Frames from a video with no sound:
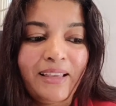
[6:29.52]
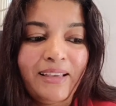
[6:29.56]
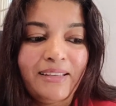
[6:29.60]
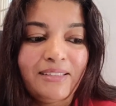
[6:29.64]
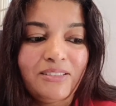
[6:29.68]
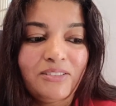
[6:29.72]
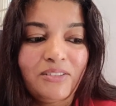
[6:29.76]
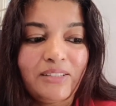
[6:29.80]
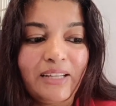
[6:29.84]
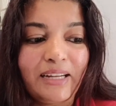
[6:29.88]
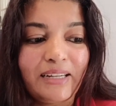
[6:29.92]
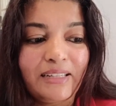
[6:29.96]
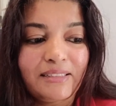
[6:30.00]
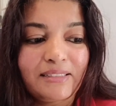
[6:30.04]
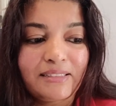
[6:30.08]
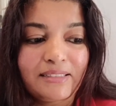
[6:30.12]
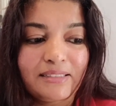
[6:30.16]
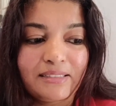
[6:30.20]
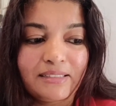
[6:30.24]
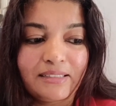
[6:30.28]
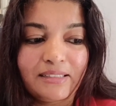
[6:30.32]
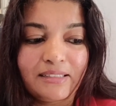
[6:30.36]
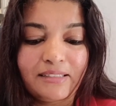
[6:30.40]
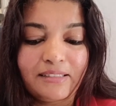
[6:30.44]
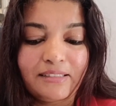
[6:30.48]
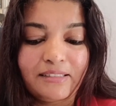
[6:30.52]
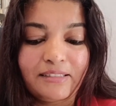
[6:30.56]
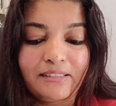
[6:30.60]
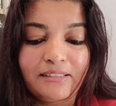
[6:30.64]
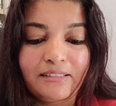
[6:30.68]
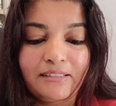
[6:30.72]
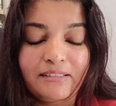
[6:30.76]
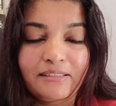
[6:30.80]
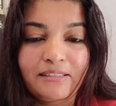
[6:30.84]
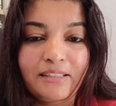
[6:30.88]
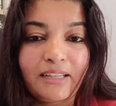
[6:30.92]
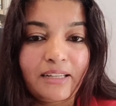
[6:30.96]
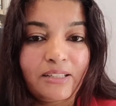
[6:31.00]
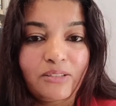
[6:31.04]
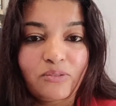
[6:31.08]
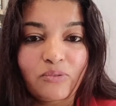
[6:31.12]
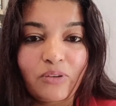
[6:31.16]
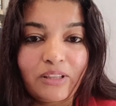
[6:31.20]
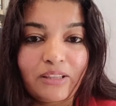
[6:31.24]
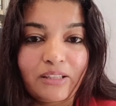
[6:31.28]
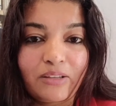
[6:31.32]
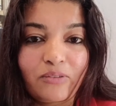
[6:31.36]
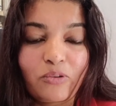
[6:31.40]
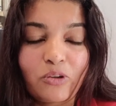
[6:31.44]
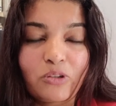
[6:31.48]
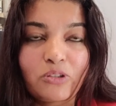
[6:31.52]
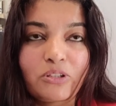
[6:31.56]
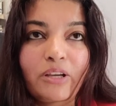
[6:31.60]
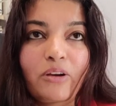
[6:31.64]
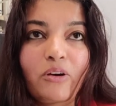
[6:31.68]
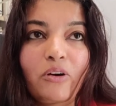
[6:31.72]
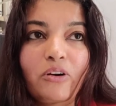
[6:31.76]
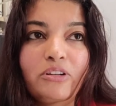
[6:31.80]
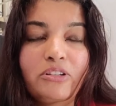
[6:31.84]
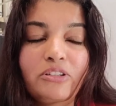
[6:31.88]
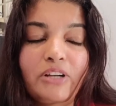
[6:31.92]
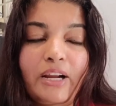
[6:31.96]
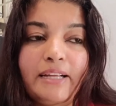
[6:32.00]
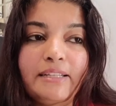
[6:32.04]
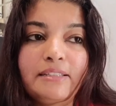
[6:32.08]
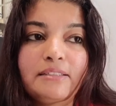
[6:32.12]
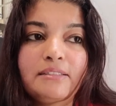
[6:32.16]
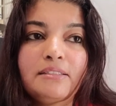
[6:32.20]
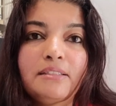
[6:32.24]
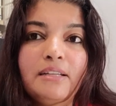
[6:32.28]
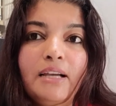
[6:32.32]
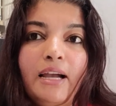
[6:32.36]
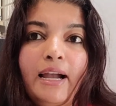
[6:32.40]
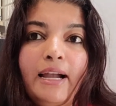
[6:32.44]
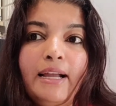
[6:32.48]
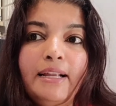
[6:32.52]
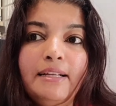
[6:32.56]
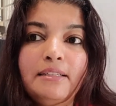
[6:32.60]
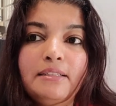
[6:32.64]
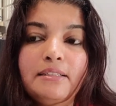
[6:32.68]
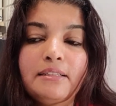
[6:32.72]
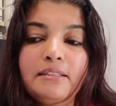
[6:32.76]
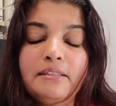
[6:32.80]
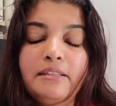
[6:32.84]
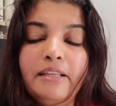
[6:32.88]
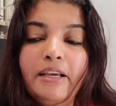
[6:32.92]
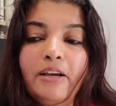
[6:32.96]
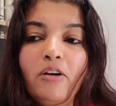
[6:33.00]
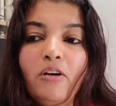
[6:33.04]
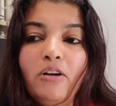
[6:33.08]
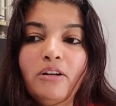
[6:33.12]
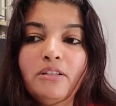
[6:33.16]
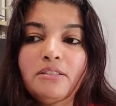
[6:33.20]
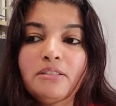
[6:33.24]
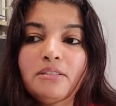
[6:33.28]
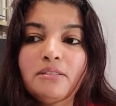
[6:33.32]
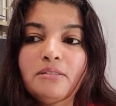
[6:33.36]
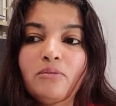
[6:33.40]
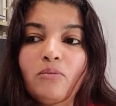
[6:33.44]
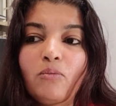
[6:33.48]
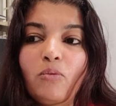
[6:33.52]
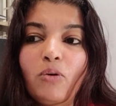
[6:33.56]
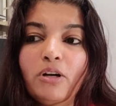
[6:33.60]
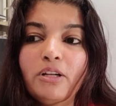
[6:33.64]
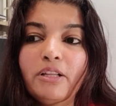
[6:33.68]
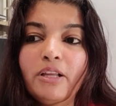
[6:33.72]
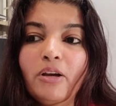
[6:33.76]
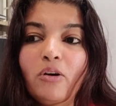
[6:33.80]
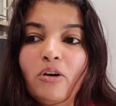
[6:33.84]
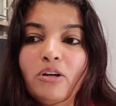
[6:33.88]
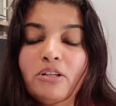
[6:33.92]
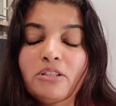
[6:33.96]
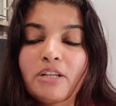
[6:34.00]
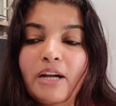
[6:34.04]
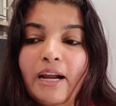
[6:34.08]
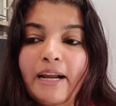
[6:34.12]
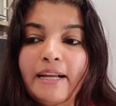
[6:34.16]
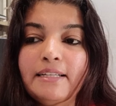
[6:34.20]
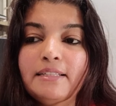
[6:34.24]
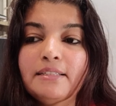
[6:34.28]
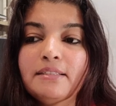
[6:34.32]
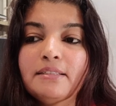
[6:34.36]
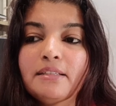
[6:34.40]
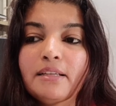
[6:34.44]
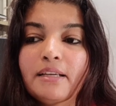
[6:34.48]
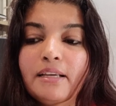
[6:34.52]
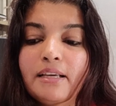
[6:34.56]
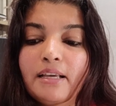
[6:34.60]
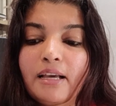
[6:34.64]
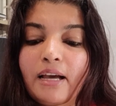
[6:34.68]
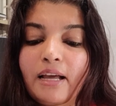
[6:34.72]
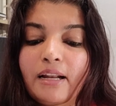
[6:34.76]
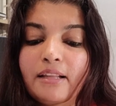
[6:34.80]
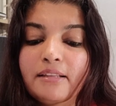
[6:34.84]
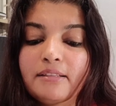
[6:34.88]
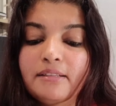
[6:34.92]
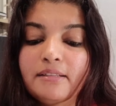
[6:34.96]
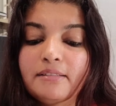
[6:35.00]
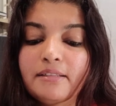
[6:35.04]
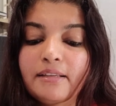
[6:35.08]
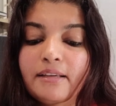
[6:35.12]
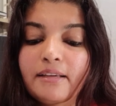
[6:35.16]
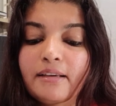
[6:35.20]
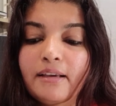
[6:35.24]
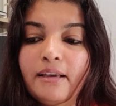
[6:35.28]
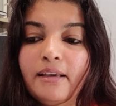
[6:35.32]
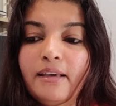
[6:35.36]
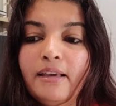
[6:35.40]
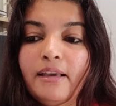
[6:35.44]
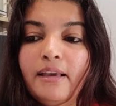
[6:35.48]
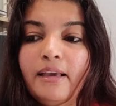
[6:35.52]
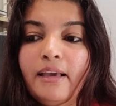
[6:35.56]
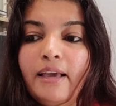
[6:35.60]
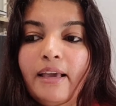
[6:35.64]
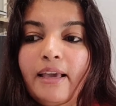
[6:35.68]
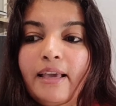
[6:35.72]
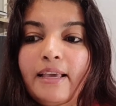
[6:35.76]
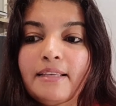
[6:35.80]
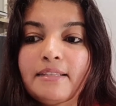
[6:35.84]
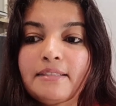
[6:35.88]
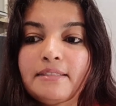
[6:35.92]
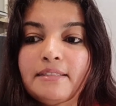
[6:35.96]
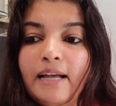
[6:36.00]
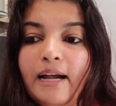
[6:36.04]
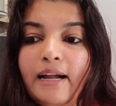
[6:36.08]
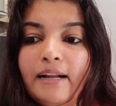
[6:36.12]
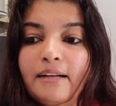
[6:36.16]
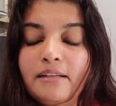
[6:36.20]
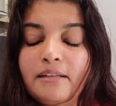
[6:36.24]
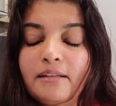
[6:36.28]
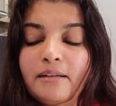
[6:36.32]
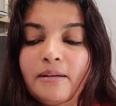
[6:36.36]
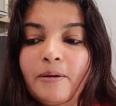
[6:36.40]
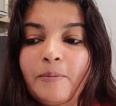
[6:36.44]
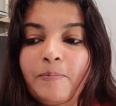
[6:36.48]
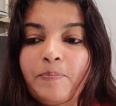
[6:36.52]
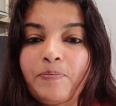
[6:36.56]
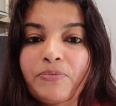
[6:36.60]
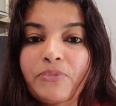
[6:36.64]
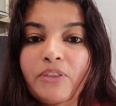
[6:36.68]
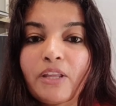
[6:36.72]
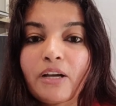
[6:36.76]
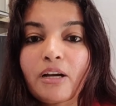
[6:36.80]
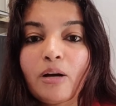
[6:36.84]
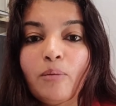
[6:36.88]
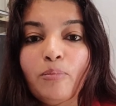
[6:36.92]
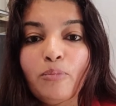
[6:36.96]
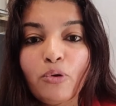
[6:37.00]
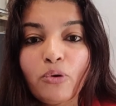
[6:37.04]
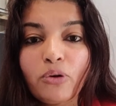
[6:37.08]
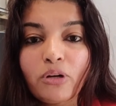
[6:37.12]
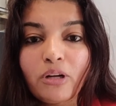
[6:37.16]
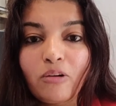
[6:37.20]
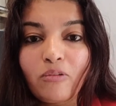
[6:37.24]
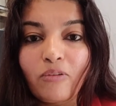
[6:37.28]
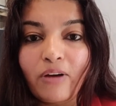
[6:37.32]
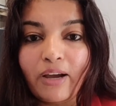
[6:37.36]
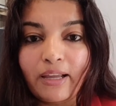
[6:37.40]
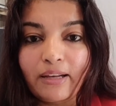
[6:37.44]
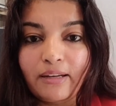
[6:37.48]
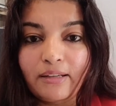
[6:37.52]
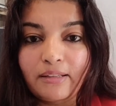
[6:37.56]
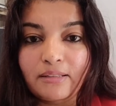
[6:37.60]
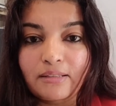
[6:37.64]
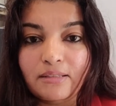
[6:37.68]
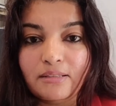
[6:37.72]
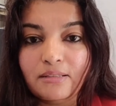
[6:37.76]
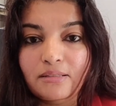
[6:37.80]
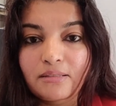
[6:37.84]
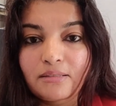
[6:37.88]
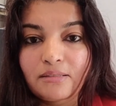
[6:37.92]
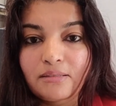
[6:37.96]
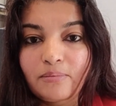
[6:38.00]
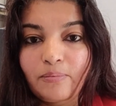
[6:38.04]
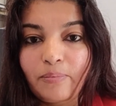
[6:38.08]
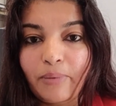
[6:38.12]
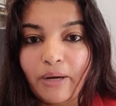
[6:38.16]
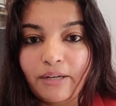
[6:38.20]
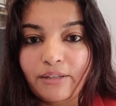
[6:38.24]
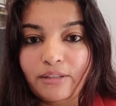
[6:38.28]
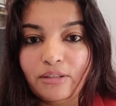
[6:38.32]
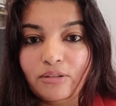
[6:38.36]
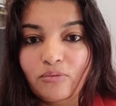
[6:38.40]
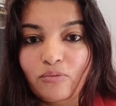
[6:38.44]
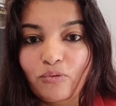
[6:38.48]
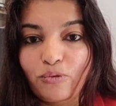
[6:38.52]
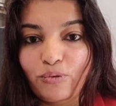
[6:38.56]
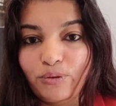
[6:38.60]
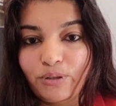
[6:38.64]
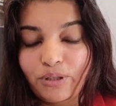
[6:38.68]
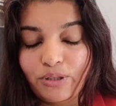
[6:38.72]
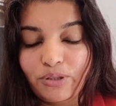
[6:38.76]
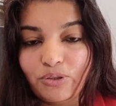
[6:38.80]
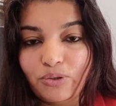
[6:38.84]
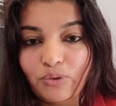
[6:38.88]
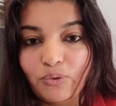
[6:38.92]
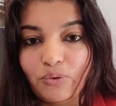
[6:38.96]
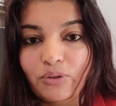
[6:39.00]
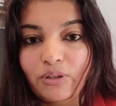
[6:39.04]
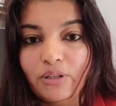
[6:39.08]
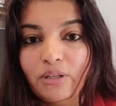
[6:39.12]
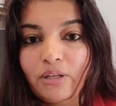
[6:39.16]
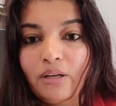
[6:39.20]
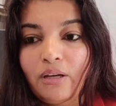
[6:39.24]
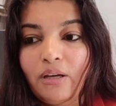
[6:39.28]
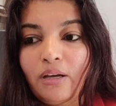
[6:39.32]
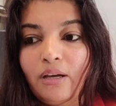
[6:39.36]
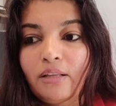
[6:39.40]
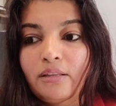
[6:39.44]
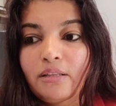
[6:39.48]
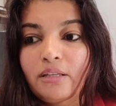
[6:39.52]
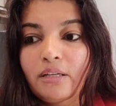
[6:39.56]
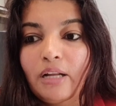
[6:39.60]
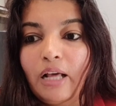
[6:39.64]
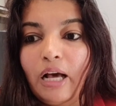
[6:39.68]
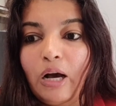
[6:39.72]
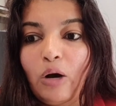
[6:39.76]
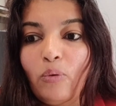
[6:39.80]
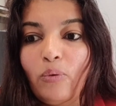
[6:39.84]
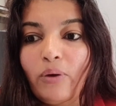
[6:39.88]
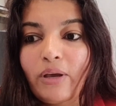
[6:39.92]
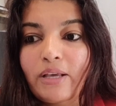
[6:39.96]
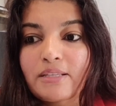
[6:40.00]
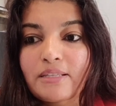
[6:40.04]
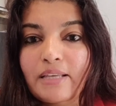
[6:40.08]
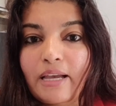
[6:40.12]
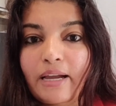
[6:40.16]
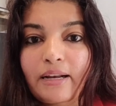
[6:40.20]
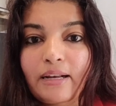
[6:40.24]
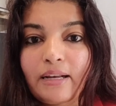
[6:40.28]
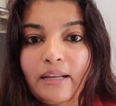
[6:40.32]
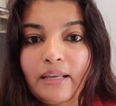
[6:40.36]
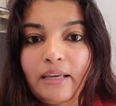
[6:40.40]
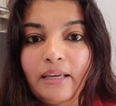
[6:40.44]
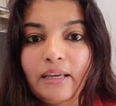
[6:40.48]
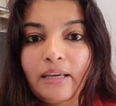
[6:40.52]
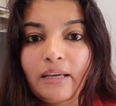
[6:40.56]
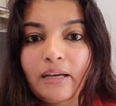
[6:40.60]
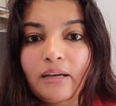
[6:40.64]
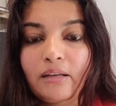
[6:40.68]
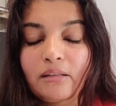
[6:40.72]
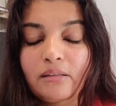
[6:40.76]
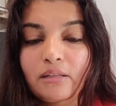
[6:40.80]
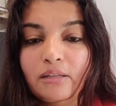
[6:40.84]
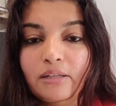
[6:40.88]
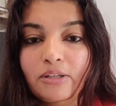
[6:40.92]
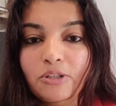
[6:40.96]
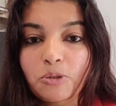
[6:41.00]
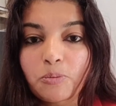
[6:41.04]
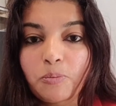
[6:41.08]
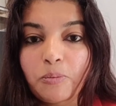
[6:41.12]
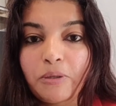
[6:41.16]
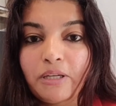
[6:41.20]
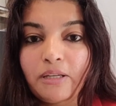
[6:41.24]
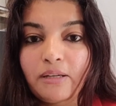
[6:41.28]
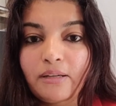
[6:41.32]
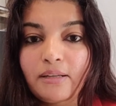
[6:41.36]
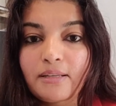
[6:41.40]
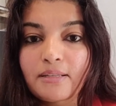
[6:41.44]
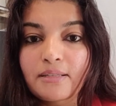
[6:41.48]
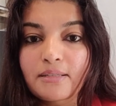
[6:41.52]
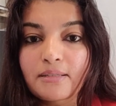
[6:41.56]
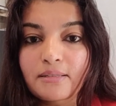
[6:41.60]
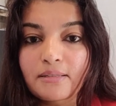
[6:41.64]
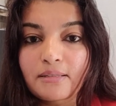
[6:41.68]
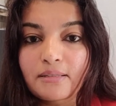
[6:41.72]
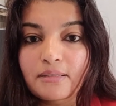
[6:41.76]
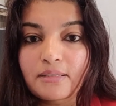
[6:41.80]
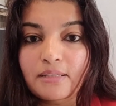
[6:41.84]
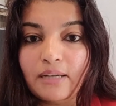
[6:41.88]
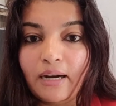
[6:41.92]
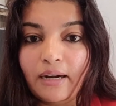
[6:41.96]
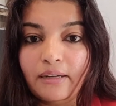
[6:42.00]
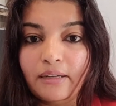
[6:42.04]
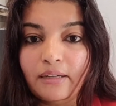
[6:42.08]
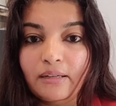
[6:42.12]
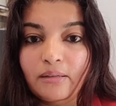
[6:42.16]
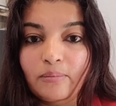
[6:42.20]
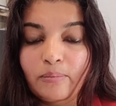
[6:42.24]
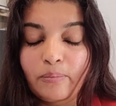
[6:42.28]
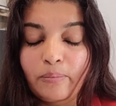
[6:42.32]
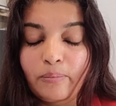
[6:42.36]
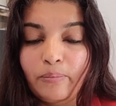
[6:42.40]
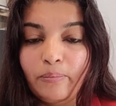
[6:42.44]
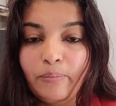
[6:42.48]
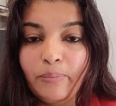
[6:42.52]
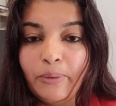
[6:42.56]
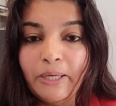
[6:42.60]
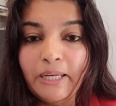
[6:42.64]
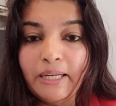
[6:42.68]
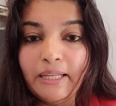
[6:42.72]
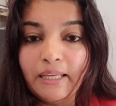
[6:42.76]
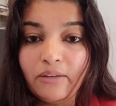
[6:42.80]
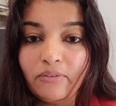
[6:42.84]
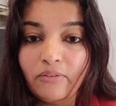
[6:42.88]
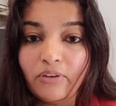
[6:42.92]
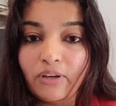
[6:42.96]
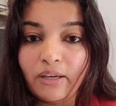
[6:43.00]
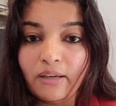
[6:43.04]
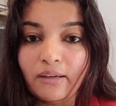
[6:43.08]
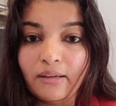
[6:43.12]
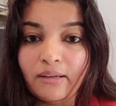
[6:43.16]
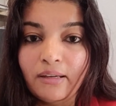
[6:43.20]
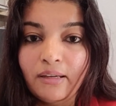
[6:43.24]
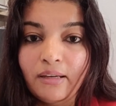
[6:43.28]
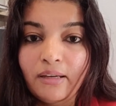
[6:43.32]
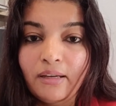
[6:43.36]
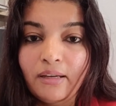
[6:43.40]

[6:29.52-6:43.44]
so that is one thing what they got right. And what they got right. Another thing is that the communal violence part, what they showed, that how exactly the Kashmiris started believing